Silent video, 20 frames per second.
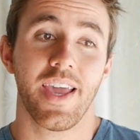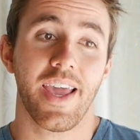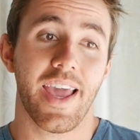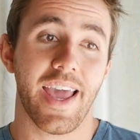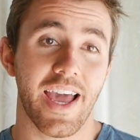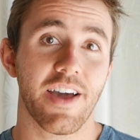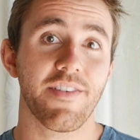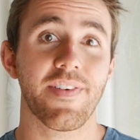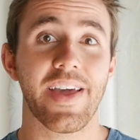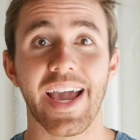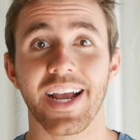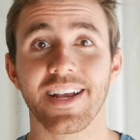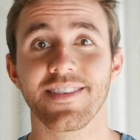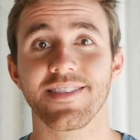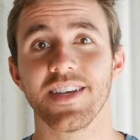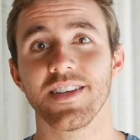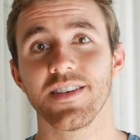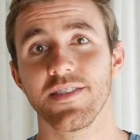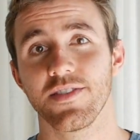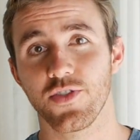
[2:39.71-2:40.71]
have
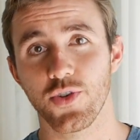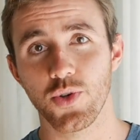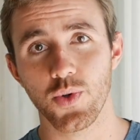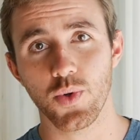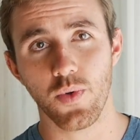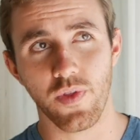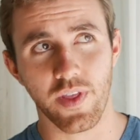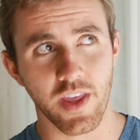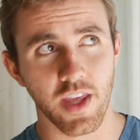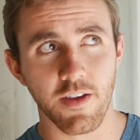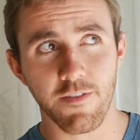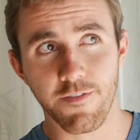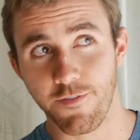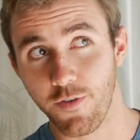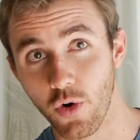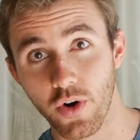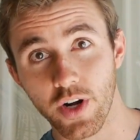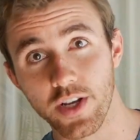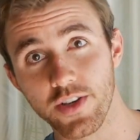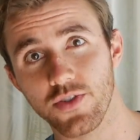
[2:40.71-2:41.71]
access to the
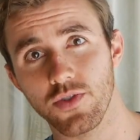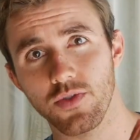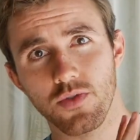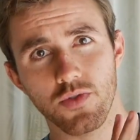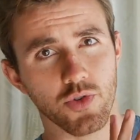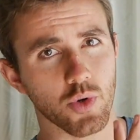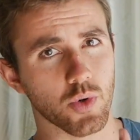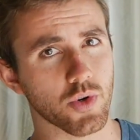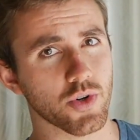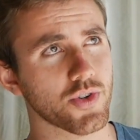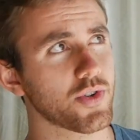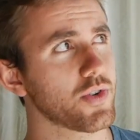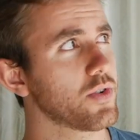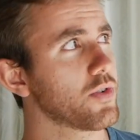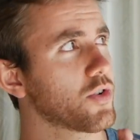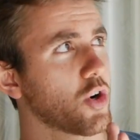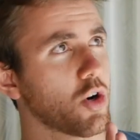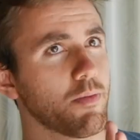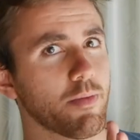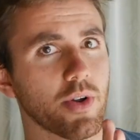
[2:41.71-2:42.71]
Forex Source
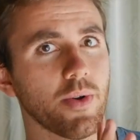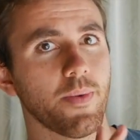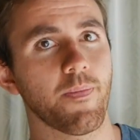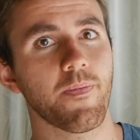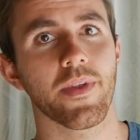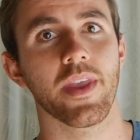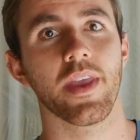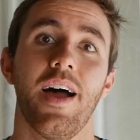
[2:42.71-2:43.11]
Terminal.